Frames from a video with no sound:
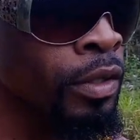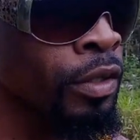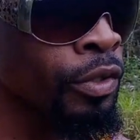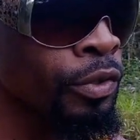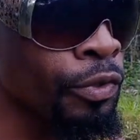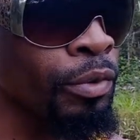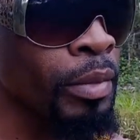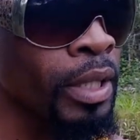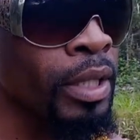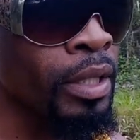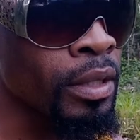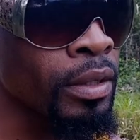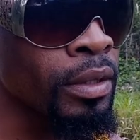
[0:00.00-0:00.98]
her
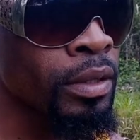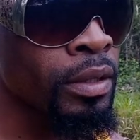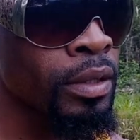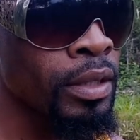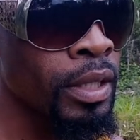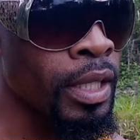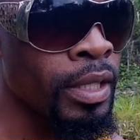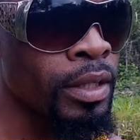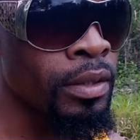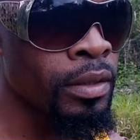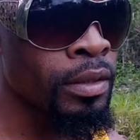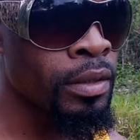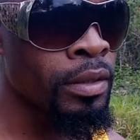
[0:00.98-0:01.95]
mother had
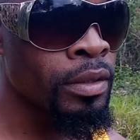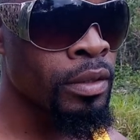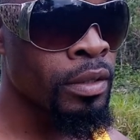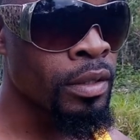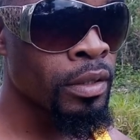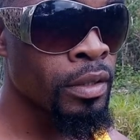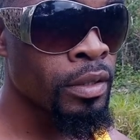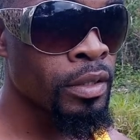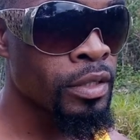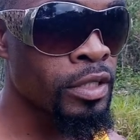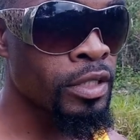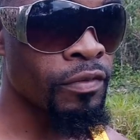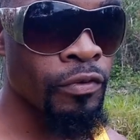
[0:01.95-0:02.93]

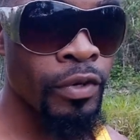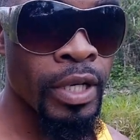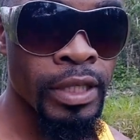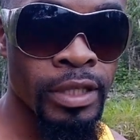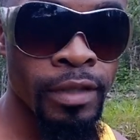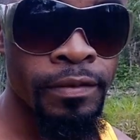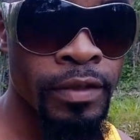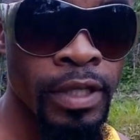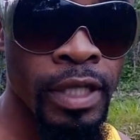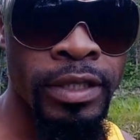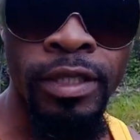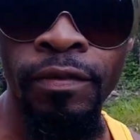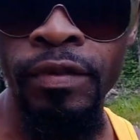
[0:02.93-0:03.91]
several
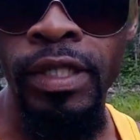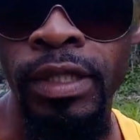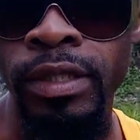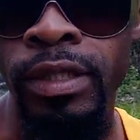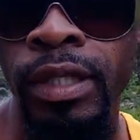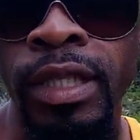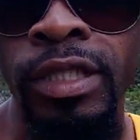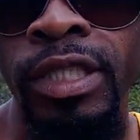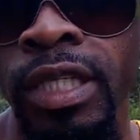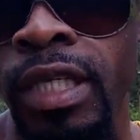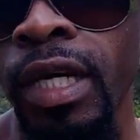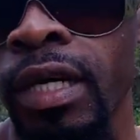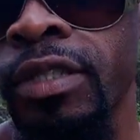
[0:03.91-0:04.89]
lots of kids, and she
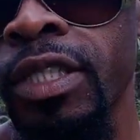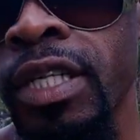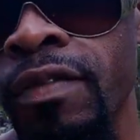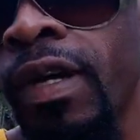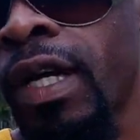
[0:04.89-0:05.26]
never